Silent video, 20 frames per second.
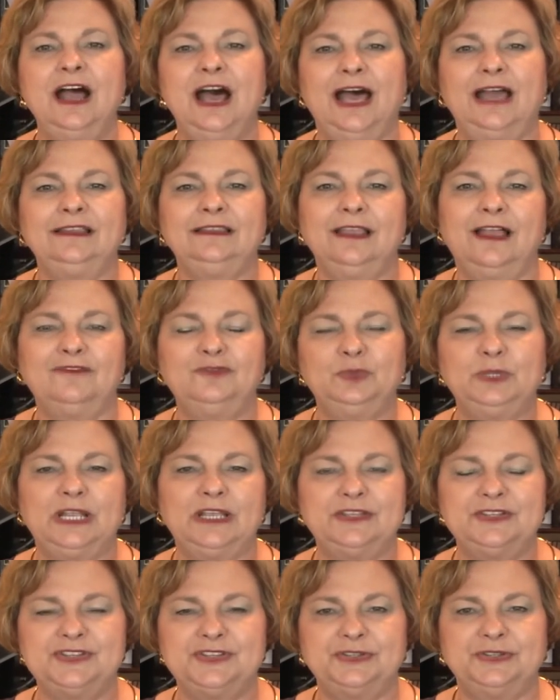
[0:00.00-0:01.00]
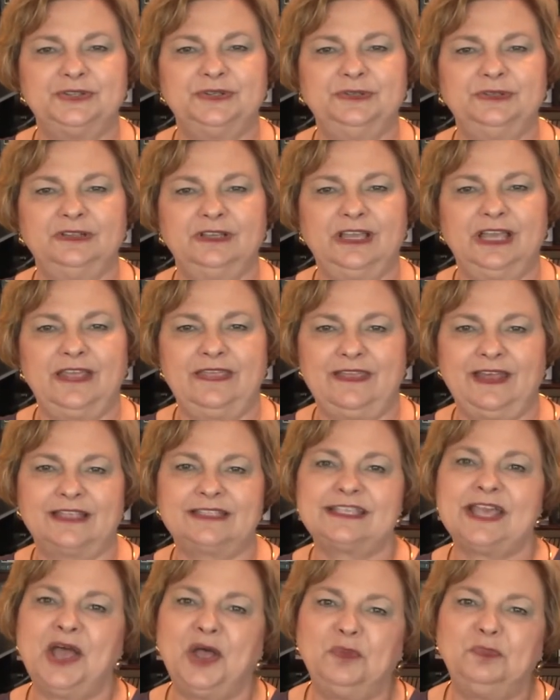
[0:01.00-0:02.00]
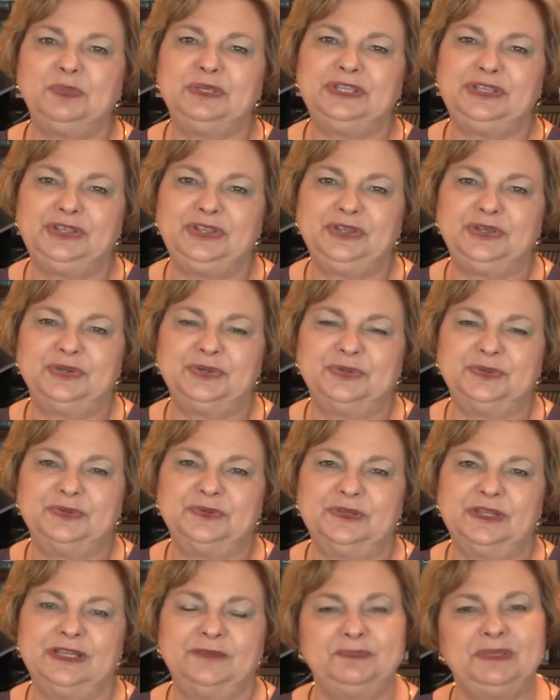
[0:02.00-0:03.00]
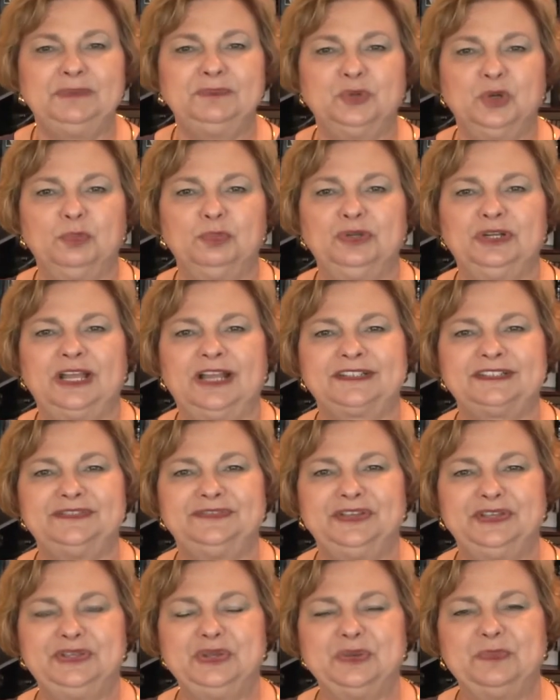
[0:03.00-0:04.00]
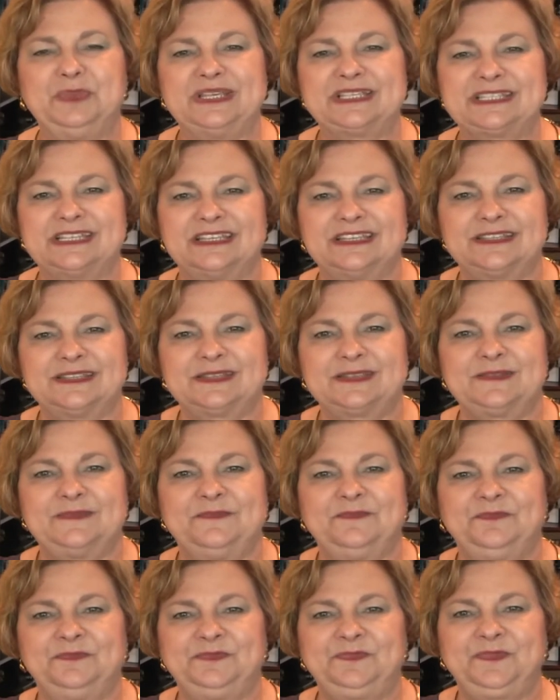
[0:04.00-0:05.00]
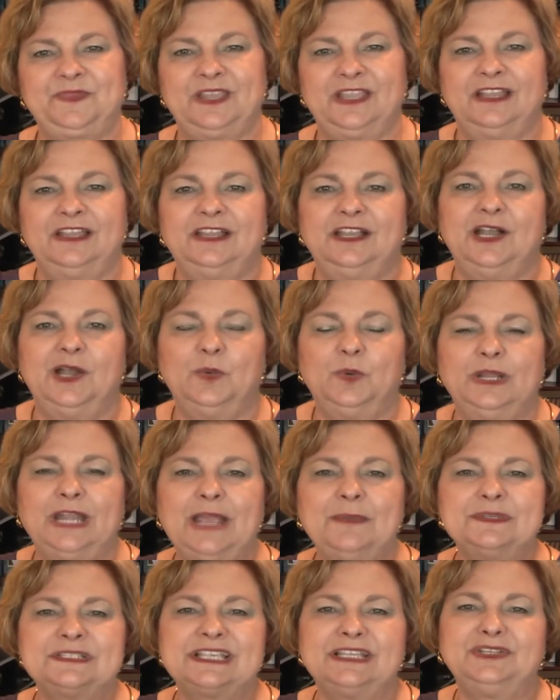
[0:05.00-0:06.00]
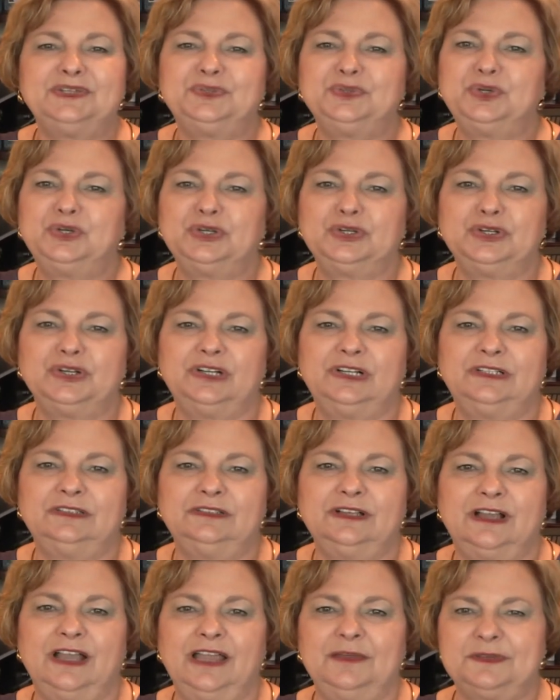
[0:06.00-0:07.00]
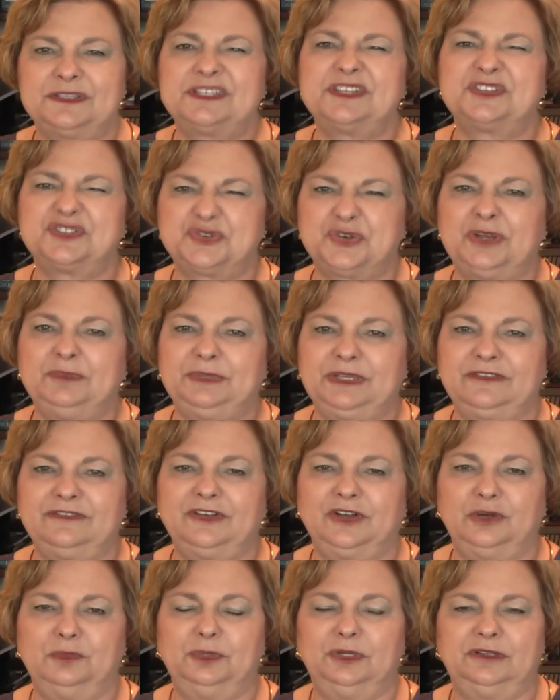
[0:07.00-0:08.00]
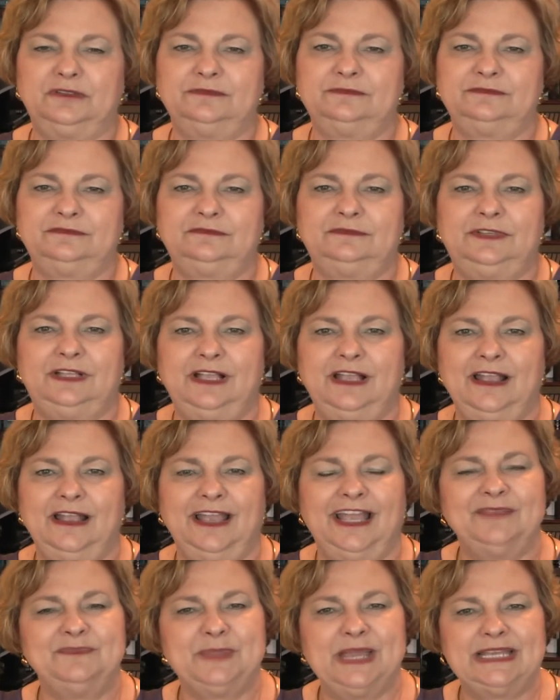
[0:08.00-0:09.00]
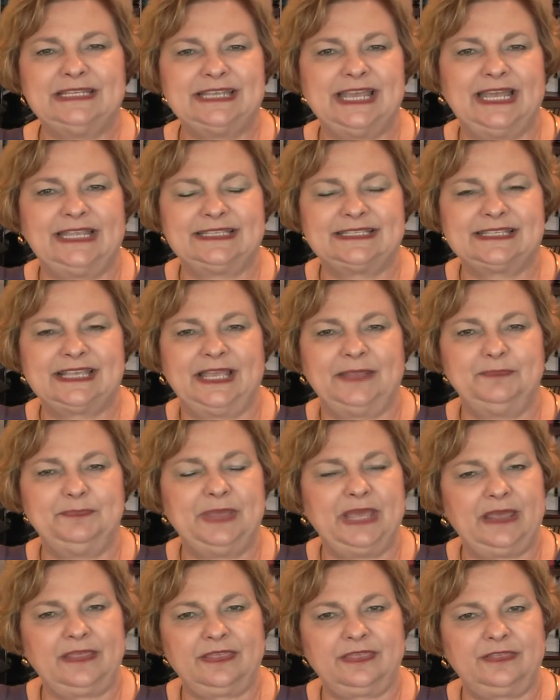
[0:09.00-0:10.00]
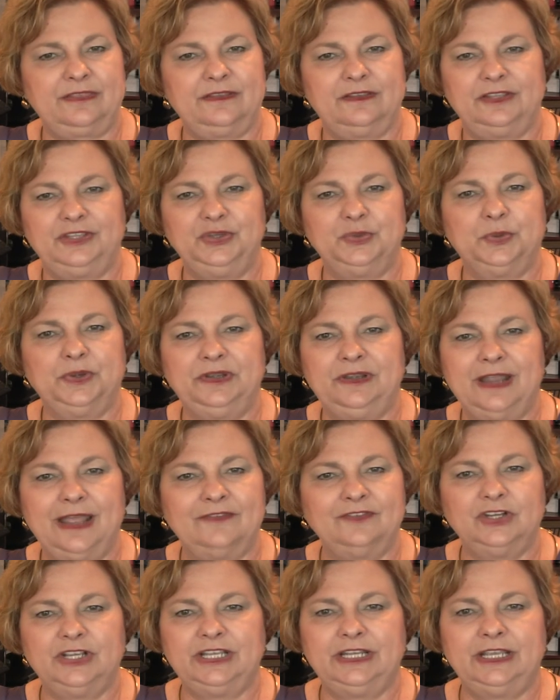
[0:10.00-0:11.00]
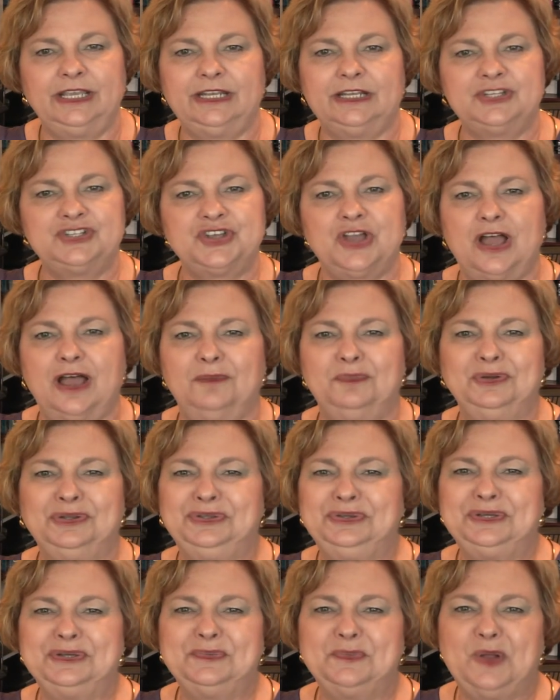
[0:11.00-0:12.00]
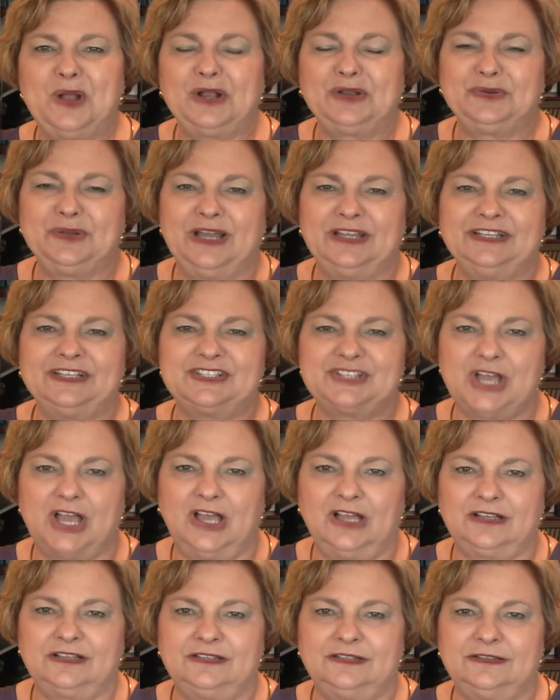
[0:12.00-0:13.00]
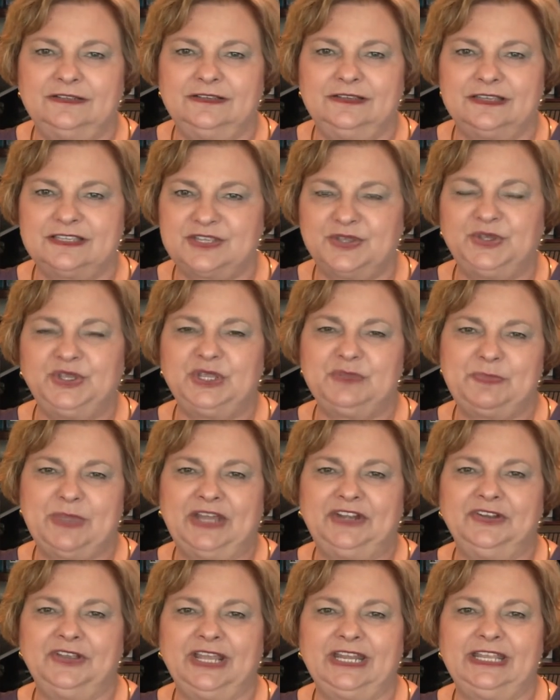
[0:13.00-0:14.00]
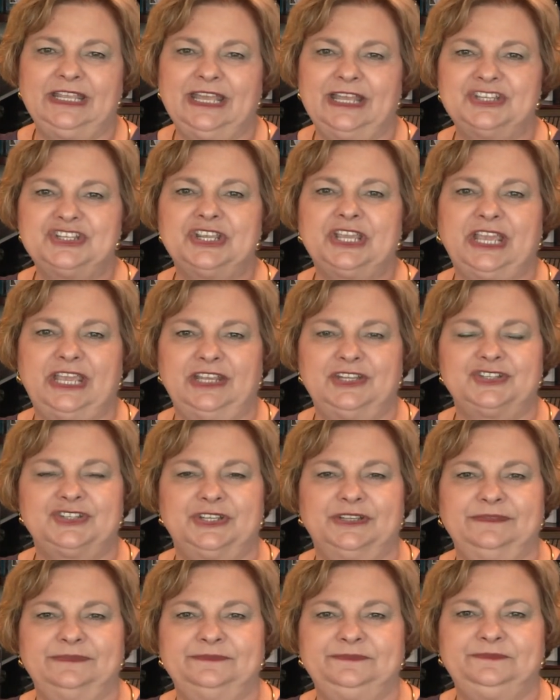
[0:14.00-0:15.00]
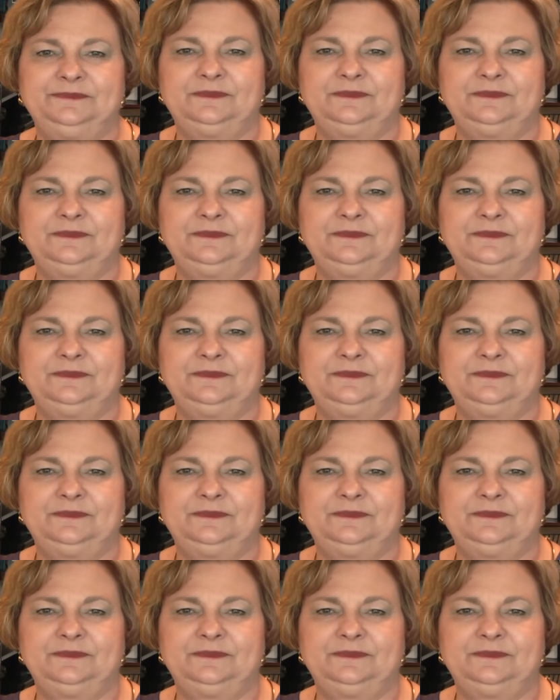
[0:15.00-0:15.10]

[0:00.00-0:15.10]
I love what I do, and that's helping you be more productive in your business. When I was a little girl, I was extremely verbal. And my dad said, Beth, you're never going to get a job where you can walk around and talk, so you'd better get an education.